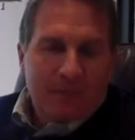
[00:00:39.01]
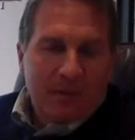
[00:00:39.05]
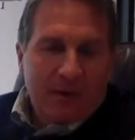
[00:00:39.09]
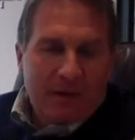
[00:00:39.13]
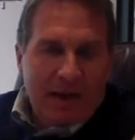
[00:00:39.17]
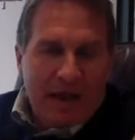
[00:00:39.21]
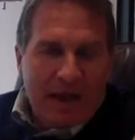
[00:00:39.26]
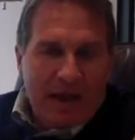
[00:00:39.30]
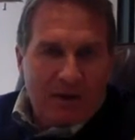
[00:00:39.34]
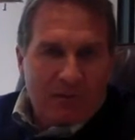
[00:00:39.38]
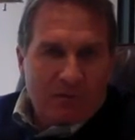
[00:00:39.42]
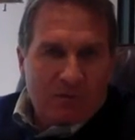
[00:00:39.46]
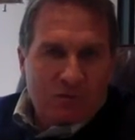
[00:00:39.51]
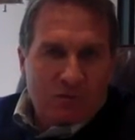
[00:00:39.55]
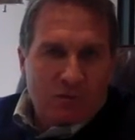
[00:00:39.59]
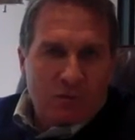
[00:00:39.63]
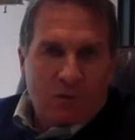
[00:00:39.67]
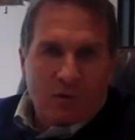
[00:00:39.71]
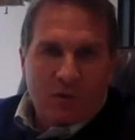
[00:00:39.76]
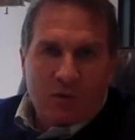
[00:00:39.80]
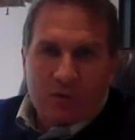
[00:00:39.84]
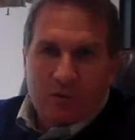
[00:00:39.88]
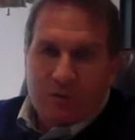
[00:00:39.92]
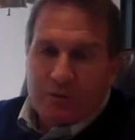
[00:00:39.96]
uh,
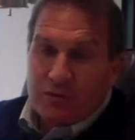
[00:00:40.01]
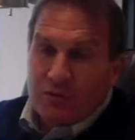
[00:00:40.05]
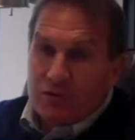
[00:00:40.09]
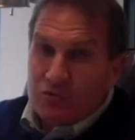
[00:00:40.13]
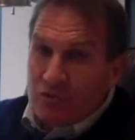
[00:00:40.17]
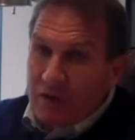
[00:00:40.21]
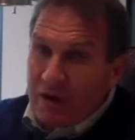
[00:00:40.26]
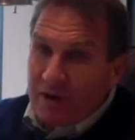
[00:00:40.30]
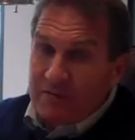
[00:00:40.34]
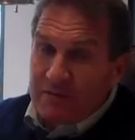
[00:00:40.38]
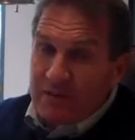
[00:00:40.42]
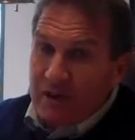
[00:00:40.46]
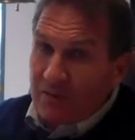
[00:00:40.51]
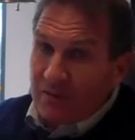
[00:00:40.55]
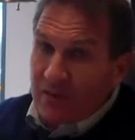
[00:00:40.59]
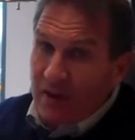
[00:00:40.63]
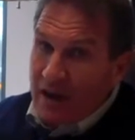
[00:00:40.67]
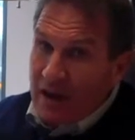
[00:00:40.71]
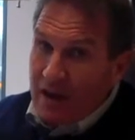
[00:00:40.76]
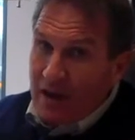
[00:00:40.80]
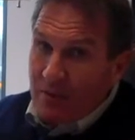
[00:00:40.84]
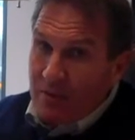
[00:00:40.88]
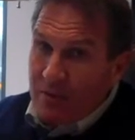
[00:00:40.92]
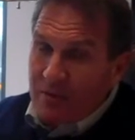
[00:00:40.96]
outdoor. When you drive down the
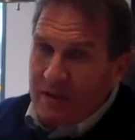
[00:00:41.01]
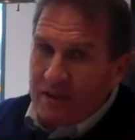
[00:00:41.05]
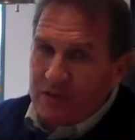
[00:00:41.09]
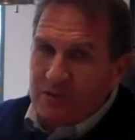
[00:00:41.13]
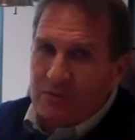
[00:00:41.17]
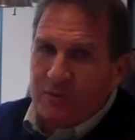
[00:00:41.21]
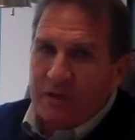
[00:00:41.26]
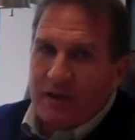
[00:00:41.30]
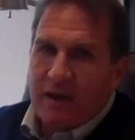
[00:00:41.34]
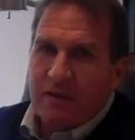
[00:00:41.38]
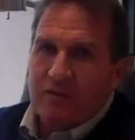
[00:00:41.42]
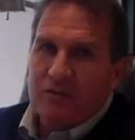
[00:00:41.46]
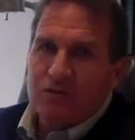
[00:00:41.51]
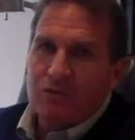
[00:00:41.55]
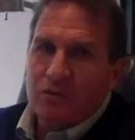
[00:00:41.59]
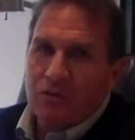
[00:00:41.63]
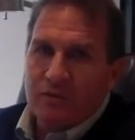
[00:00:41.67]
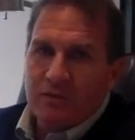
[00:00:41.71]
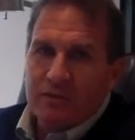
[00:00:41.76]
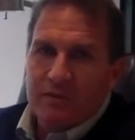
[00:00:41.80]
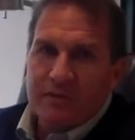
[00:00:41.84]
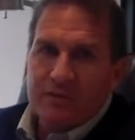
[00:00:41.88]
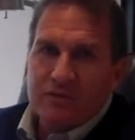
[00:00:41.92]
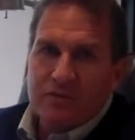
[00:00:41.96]
highway, that's what
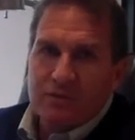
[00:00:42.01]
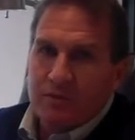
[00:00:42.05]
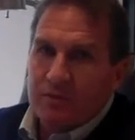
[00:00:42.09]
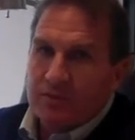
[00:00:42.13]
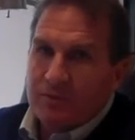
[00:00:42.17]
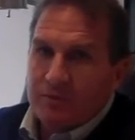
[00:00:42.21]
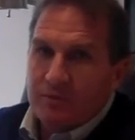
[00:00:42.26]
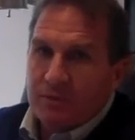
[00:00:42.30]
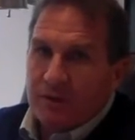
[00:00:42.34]
outdoor is, or